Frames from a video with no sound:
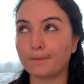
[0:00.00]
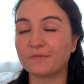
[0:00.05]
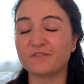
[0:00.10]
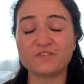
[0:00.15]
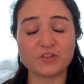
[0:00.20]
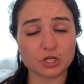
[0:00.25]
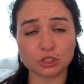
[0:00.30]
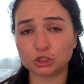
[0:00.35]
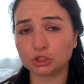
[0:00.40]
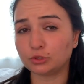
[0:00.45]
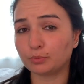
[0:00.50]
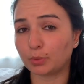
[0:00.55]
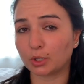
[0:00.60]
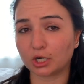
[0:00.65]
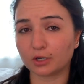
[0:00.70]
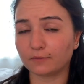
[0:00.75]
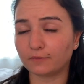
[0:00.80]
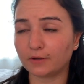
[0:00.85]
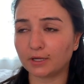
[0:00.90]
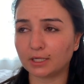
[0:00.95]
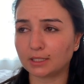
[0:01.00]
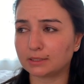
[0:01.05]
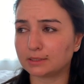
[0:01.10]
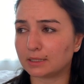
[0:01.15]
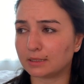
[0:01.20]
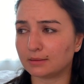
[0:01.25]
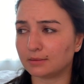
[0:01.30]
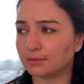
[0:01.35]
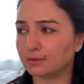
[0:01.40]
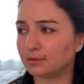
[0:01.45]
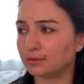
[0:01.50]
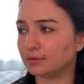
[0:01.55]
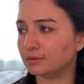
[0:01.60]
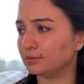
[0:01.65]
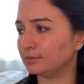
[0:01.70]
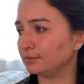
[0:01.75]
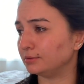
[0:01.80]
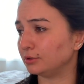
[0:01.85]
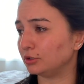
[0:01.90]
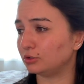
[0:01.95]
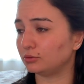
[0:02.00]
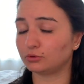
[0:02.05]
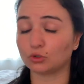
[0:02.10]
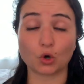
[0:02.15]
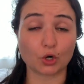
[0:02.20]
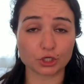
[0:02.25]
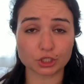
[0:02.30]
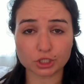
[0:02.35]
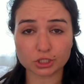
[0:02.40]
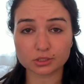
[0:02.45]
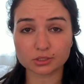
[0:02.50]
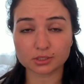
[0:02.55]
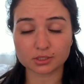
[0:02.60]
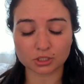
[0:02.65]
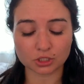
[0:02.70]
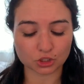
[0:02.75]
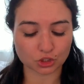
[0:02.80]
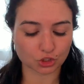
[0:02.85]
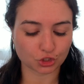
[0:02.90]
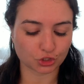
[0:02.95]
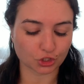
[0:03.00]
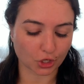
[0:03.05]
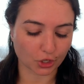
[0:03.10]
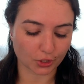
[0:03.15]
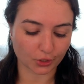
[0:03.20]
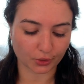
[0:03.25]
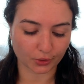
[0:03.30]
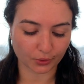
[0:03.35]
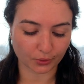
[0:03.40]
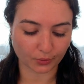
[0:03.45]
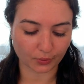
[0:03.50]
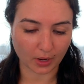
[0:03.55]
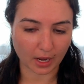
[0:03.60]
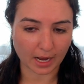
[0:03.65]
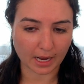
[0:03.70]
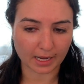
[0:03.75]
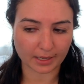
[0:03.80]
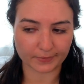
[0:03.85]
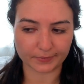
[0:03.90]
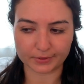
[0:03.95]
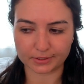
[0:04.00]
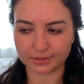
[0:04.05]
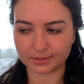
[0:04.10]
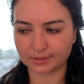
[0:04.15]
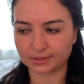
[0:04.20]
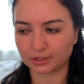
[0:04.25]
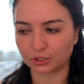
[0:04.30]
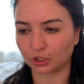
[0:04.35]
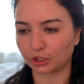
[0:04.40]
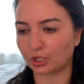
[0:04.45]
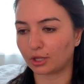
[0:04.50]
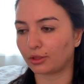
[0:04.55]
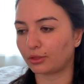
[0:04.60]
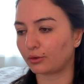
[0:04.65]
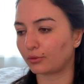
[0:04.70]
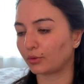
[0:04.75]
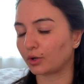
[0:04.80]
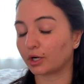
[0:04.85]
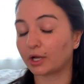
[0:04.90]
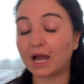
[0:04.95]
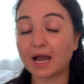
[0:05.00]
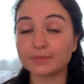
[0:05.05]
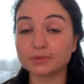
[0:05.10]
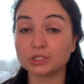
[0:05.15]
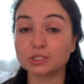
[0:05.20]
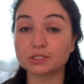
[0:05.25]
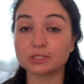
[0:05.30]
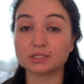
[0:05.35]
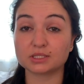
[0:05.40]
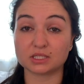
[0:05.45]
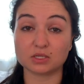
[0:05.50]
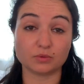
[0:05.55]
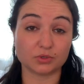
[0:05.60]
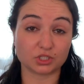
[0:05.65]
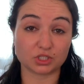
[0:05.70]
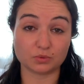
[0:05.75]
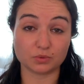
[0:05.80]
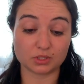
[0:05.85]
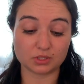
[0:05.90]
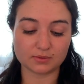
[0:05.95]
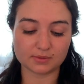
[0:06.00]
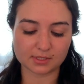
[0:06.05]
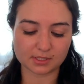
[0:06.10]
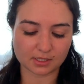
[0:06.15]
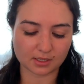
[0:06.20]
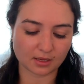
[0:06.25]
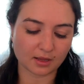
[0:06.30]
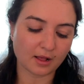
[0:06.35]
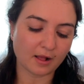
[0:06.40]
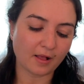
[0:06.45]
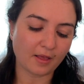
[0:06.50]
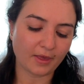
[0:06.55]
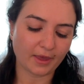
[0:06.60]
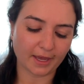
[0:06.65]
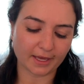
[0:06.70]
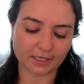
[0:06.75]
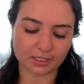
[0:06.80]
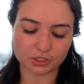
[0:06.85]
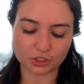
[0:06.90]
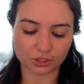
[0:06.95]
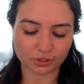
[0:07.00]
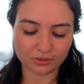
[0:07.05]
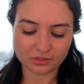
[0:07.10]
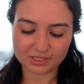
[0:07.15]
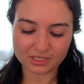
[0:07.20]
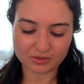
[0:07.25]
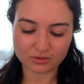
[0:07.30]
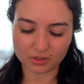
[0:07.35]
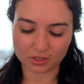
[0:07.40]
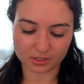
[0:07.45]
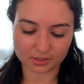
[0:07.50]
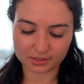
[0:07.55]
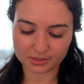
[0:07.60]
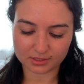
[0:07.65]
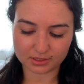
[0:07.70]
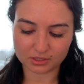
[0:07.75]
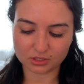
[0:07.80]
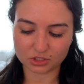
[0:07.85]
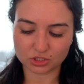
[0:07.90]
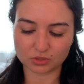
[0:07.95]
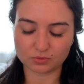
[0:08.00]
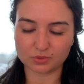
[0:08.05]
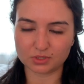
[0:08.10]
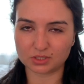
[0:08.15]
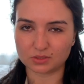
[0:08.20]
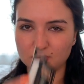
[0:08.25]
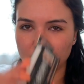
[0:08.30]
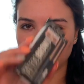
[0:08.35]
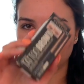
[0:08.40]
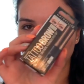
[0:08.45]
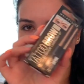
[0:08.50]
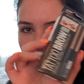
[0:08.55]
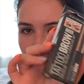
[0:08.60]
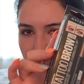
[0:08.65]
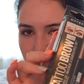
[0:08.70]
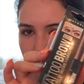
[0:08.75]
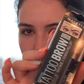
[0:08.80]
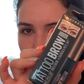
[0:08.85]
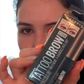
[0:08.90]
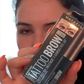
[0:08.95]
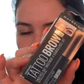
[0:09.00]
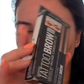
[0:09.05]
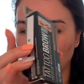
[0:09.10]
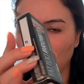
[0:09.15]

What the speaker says: filled perfect and gorgeous. So I was looking through her caption to see what she was using, and it turns out honestly she was using this.